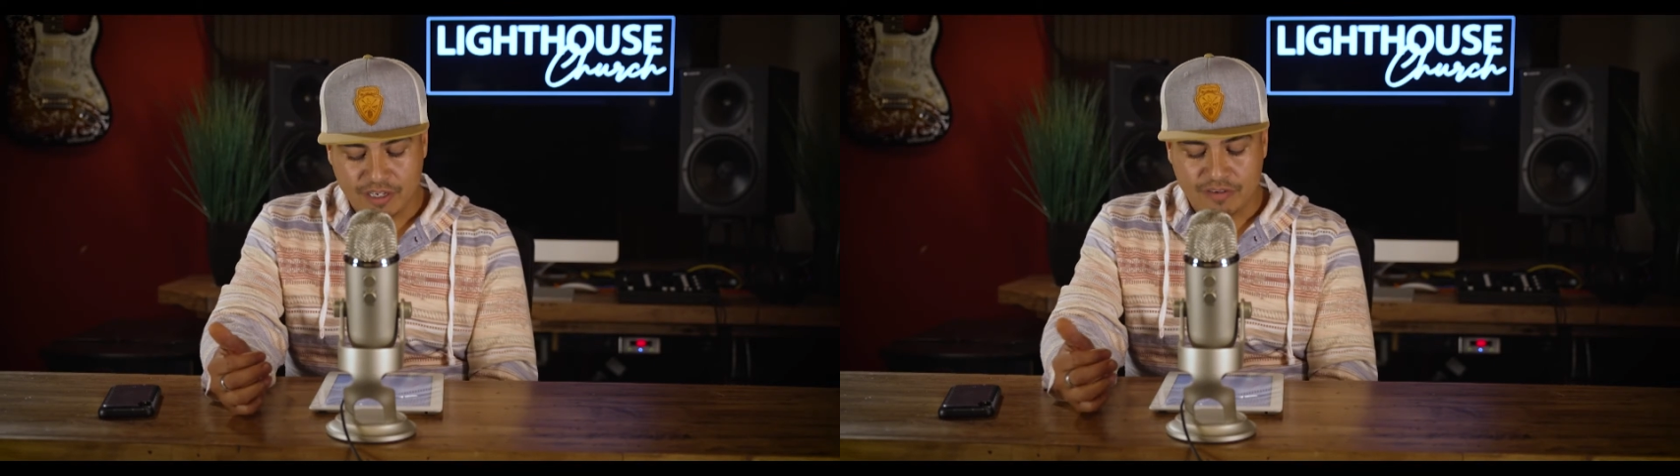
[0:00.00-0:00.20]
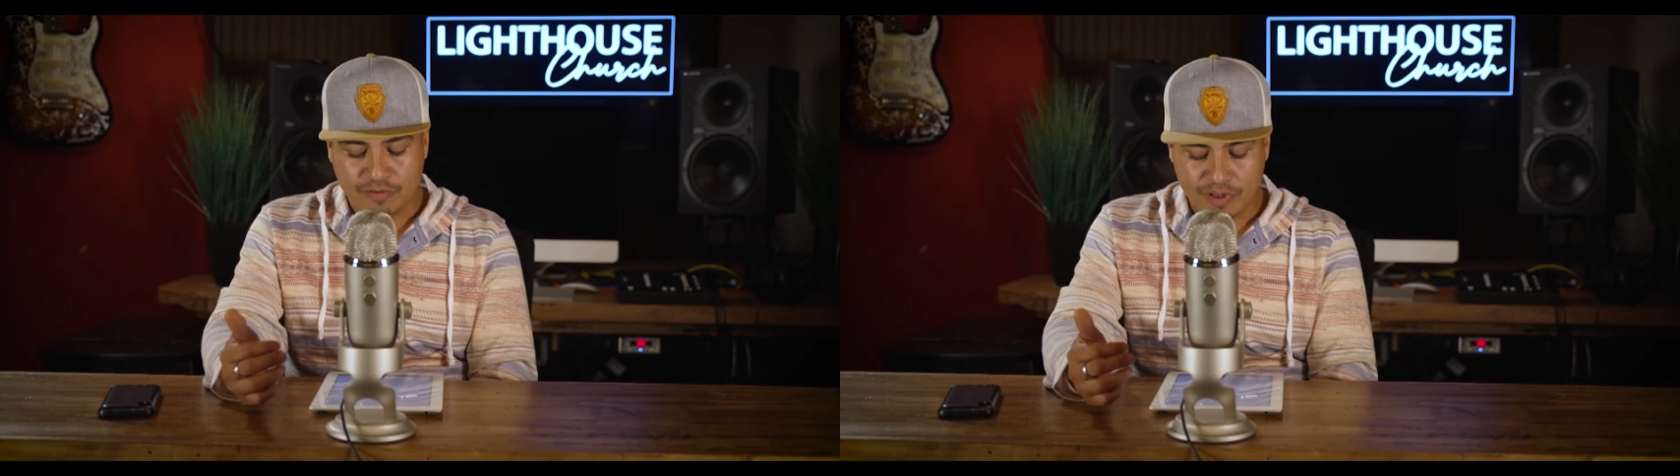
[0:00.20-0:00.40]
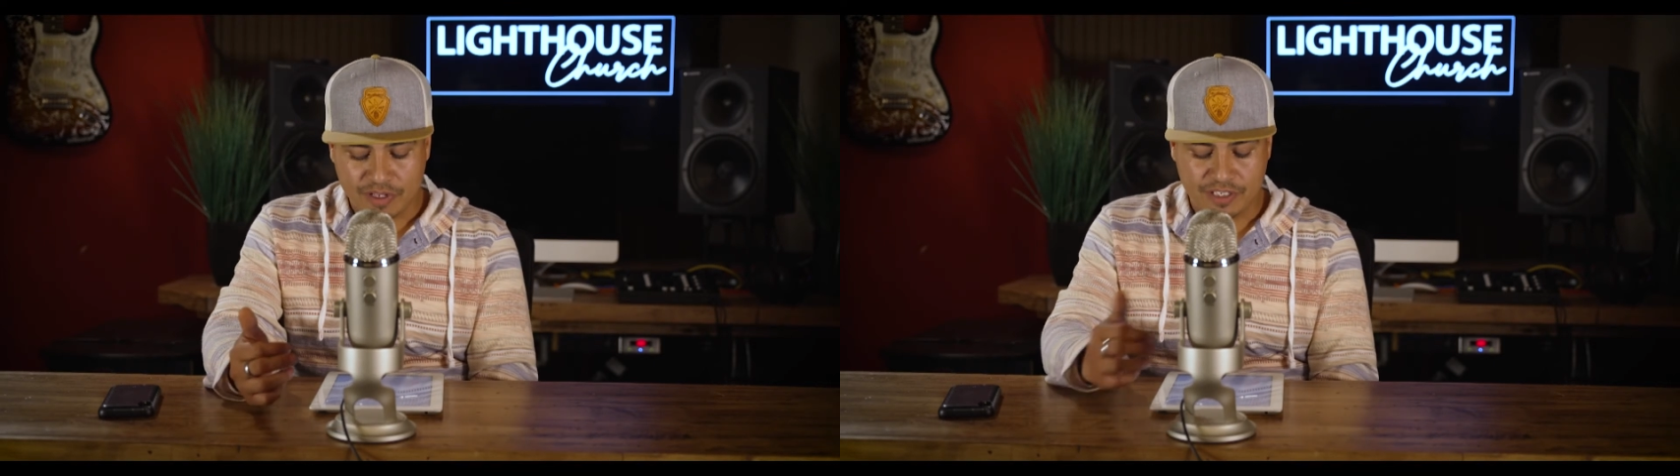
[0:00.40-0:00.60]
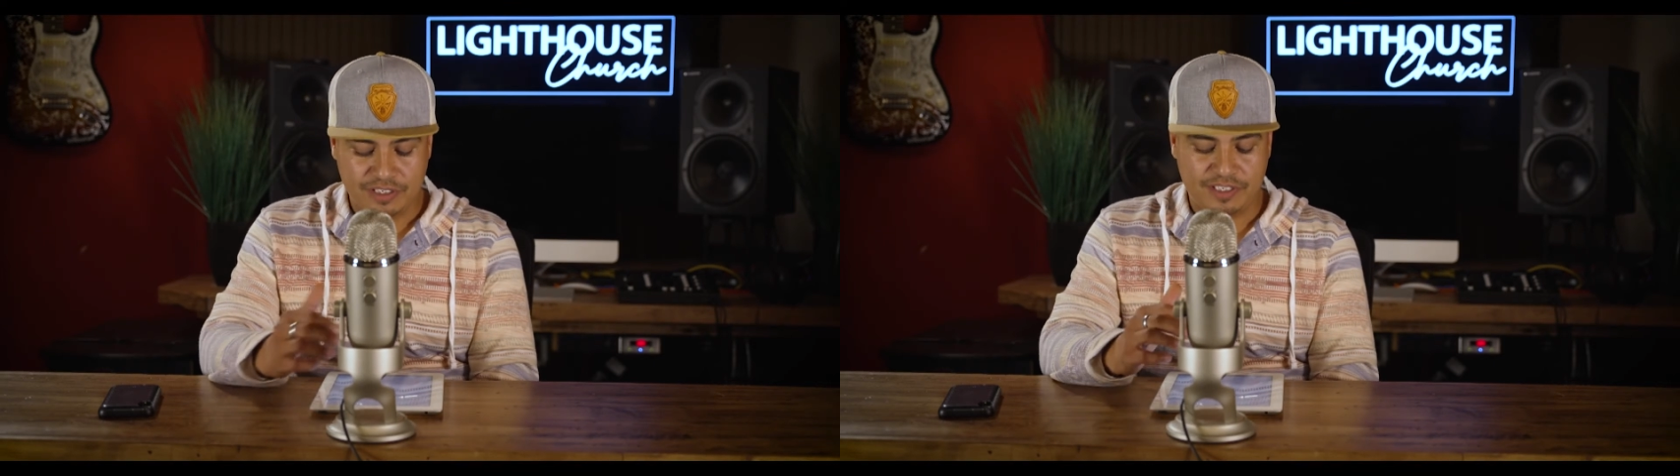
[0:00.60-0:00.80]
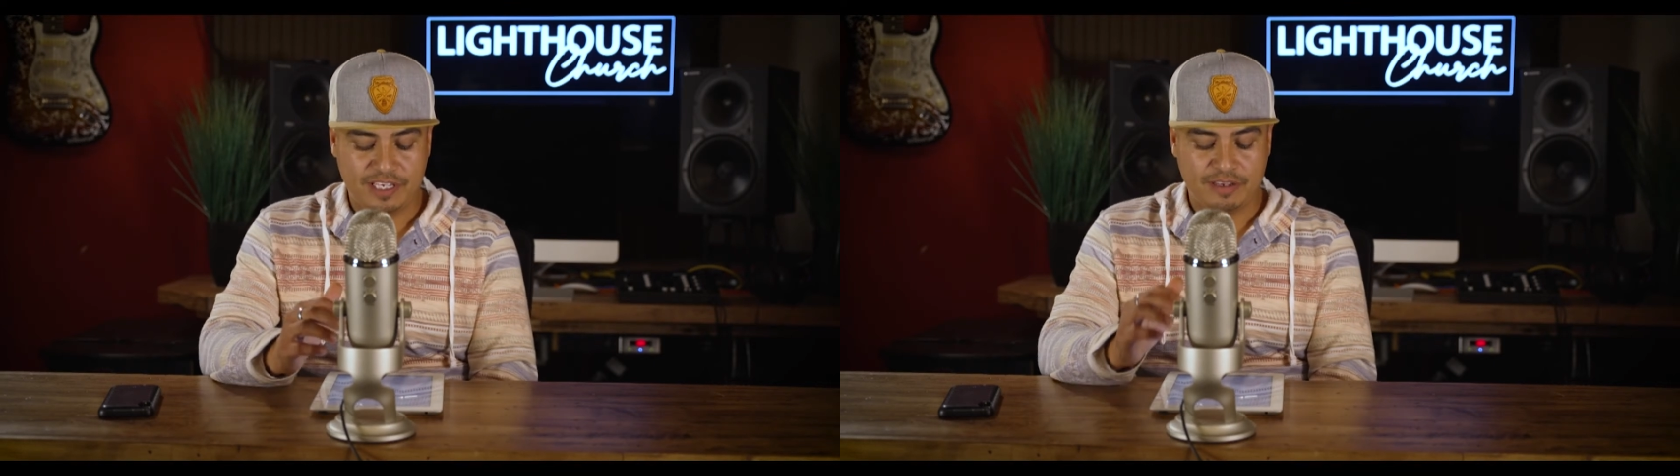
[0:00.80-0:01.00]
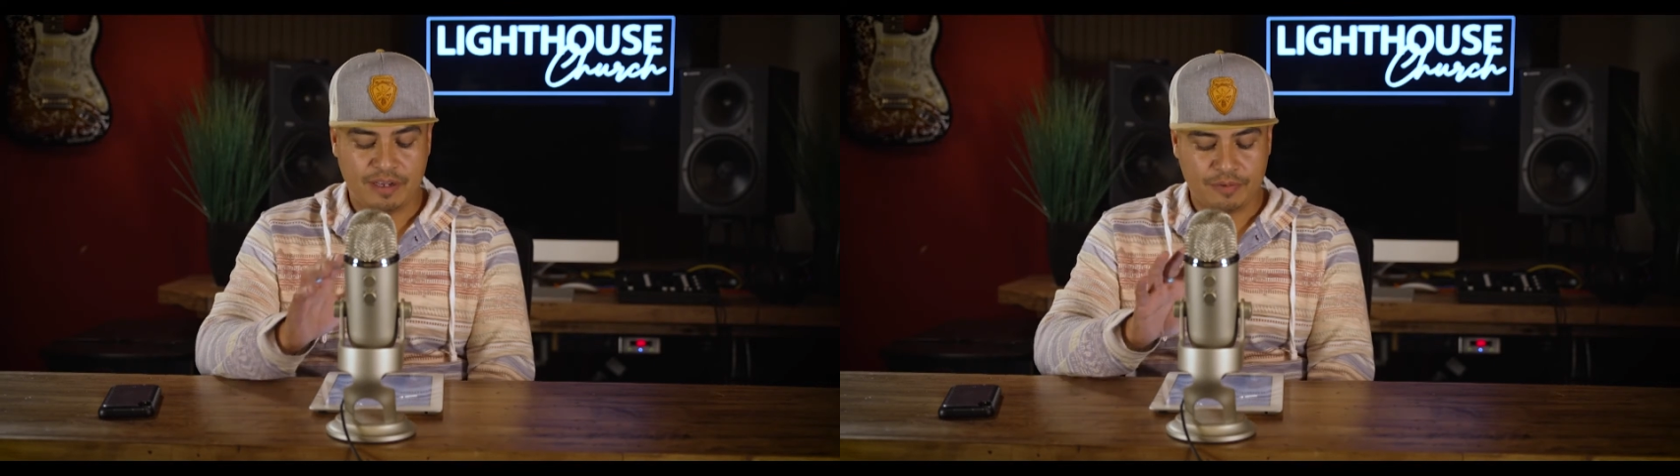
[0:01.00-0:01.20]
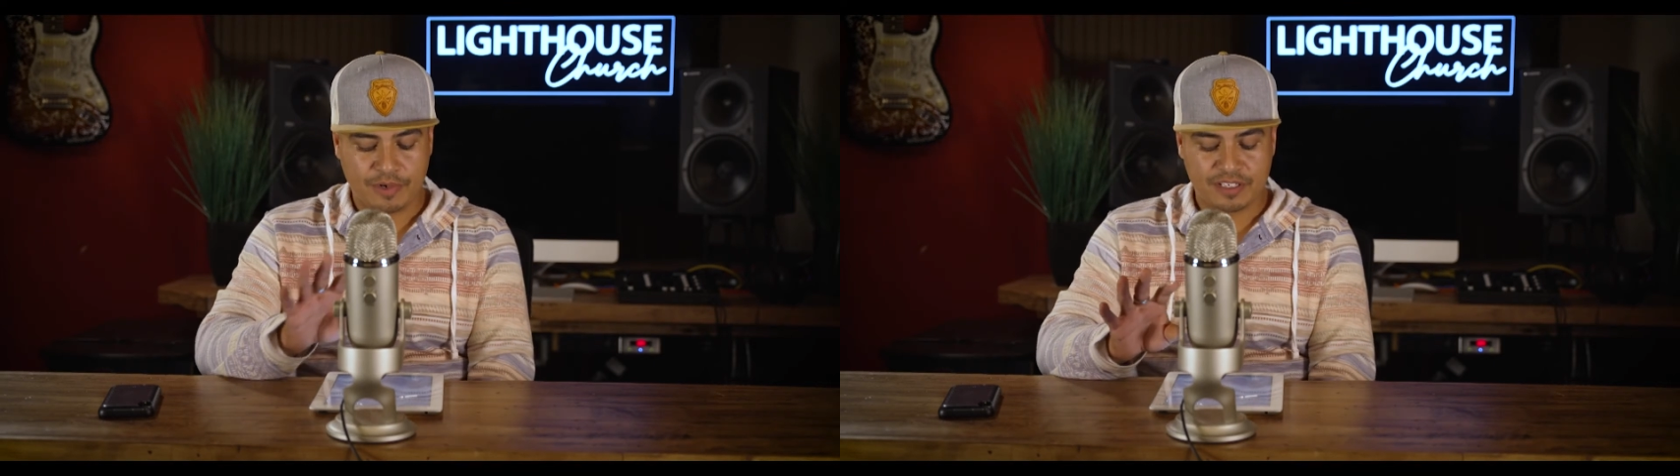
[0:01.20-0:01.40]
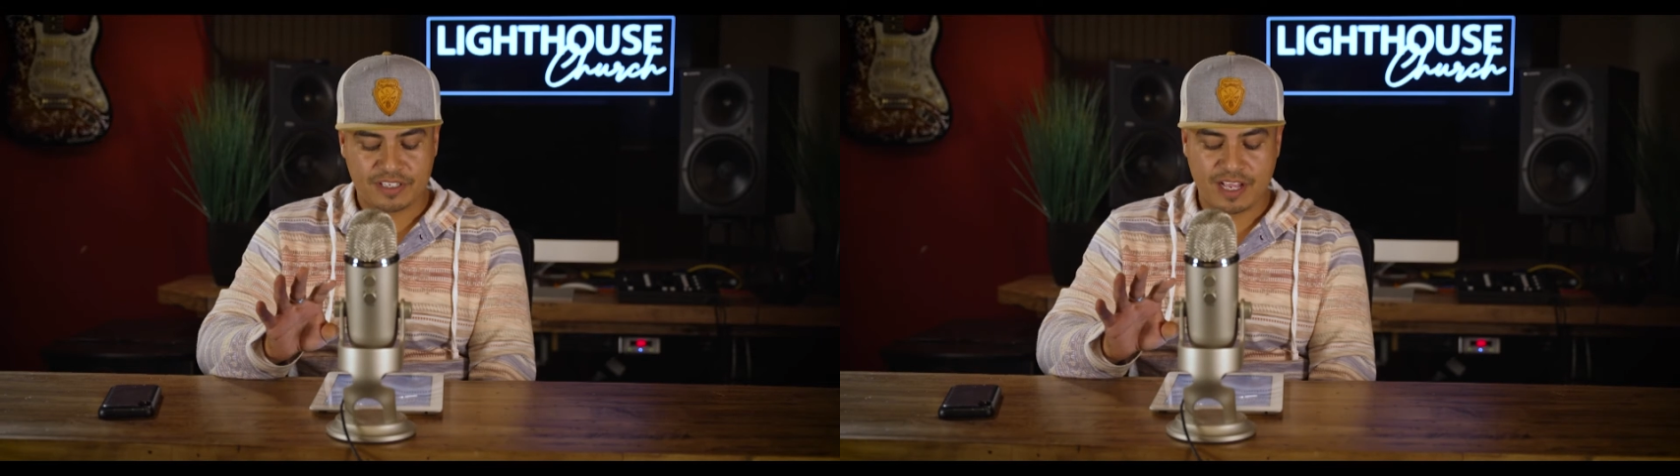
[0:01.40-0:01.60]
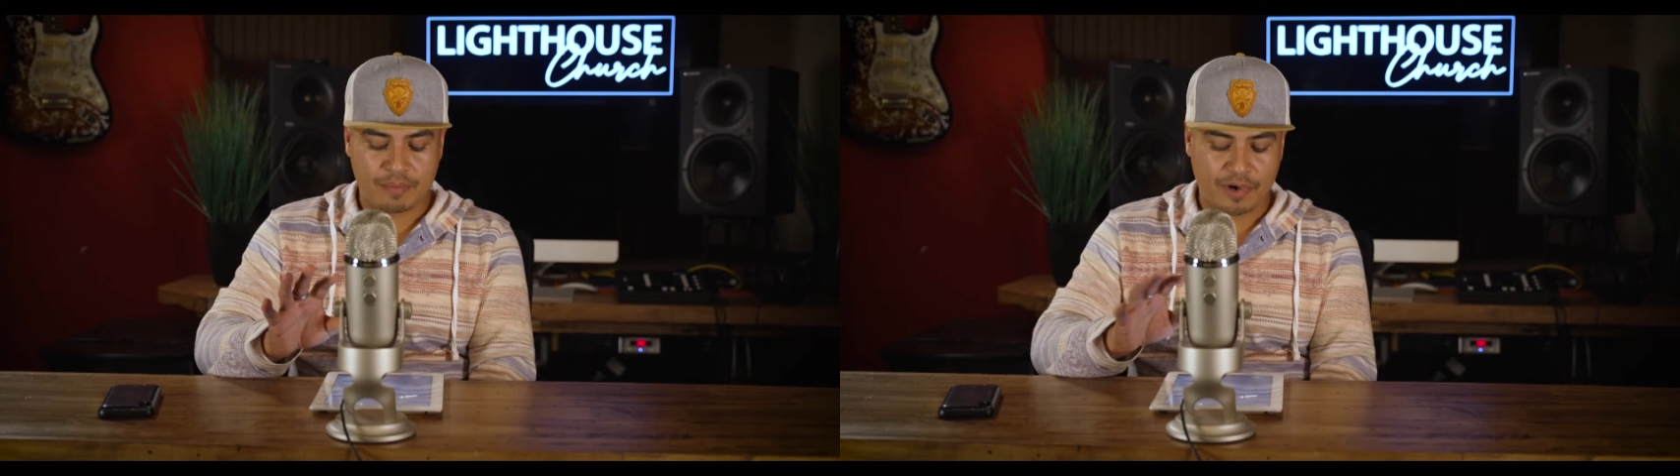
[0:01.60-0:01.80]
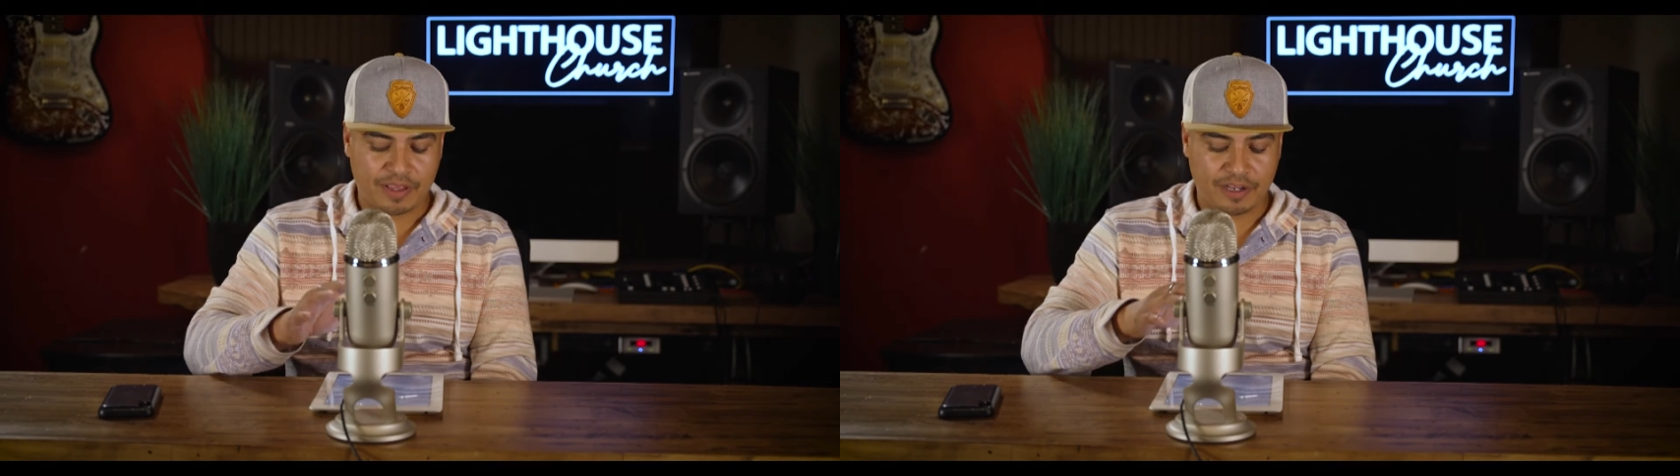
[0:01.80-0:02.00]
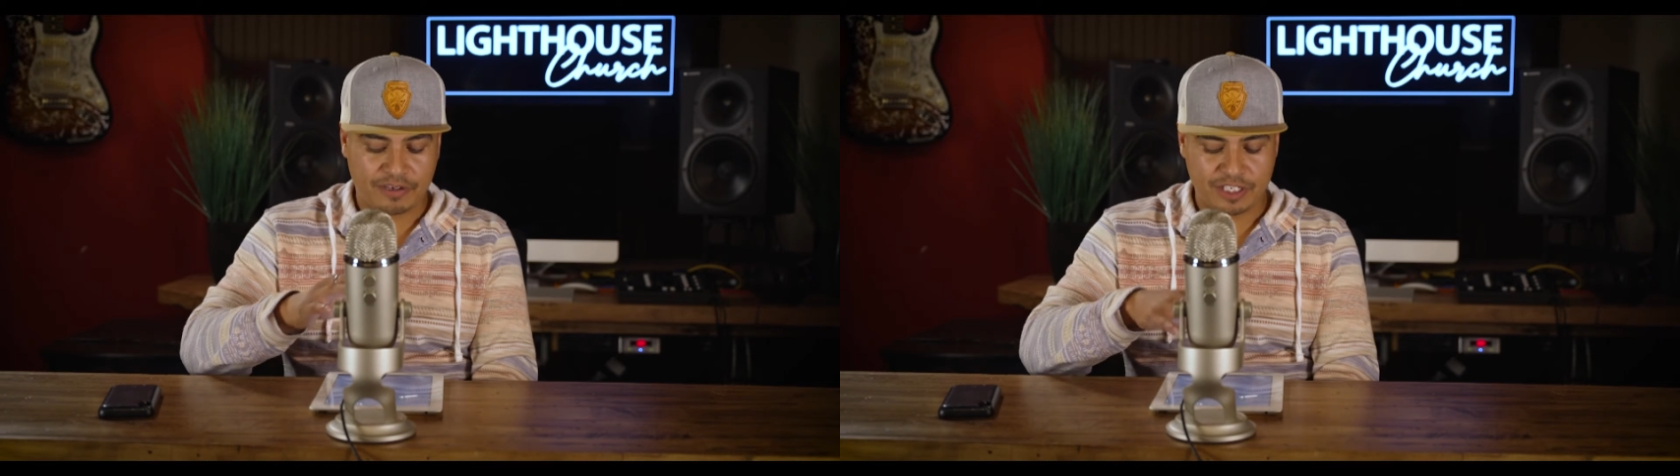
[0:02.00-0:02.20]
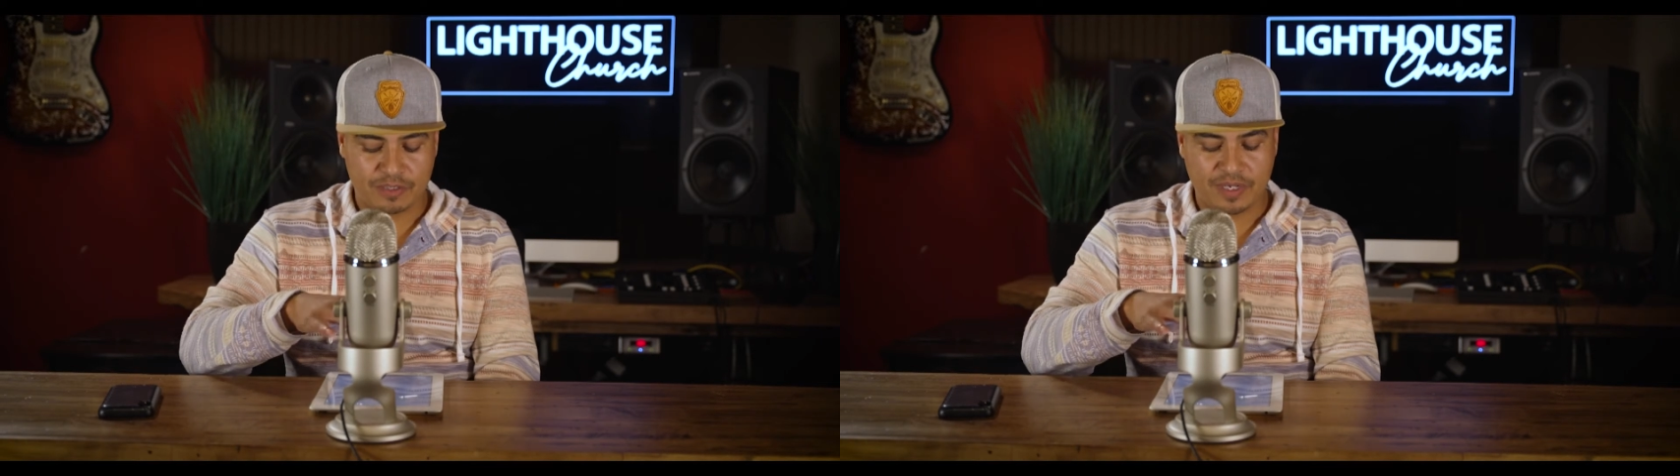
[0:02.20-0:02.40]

for you see i want to stop right there just